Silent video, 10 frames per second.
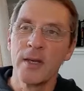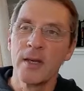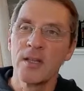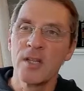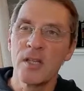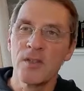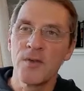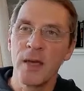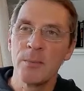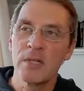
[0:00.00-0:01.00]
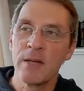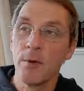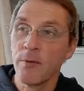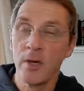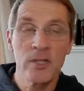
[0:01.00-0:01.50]
And Jesus famously
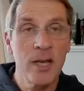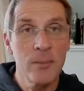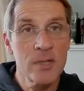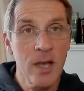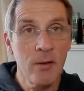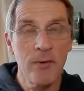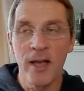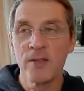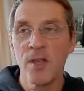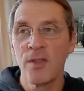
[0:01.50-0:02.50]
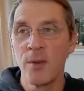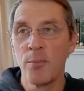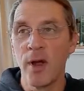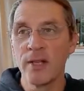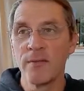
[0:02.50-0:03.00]
referred to himself as the
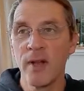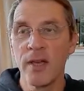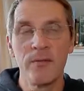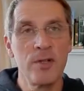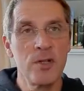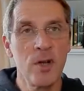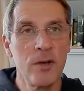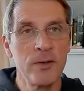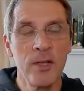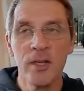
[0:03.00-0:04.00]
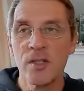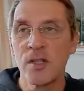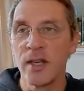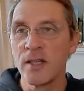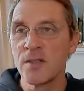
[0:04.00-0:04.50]
bread of life in John
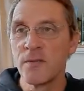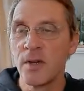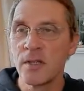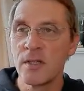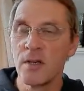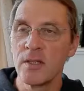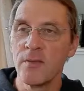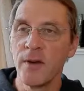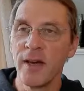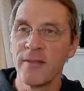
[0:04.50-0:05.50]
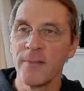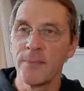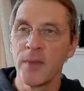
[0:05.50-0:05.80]
6, verse 35.